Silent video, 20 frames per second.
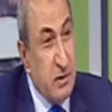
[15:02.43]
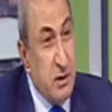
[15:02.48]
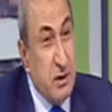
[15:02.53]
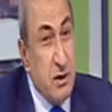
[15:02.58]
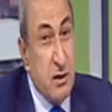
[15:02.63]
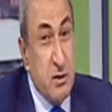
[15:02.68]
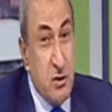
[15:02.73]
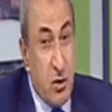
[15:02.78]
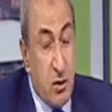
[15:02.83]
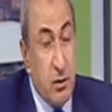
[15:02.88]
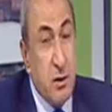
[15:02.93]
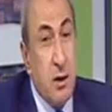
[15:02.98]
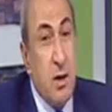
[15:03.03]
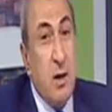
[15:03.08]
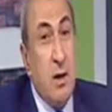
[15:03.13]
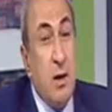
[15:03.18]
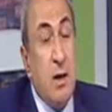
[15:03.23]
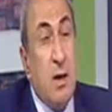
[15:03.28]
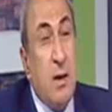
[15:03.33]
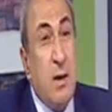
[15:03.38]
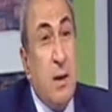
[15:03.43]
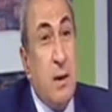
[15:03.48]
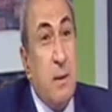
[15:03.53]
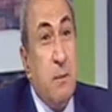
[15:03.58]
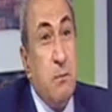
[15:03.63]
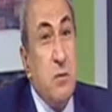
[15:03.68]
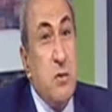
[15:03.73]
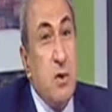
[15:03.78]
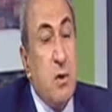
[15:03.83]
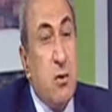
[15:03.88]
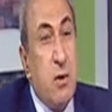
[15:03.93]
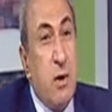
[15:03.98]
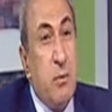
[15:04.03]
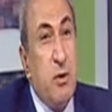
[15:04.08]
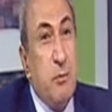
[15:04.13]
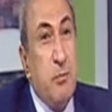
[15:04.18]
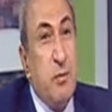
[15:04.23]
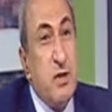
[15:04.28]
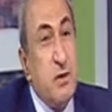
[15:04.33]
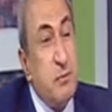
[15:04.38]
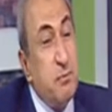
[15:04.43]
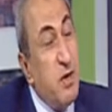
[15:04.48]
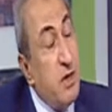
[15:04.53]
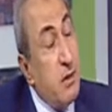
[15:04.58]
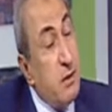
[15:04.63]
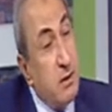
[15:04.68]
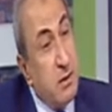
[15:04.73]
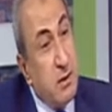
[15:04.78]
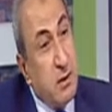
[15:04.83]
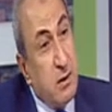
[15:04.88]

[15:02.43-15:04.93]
in his own, Pacific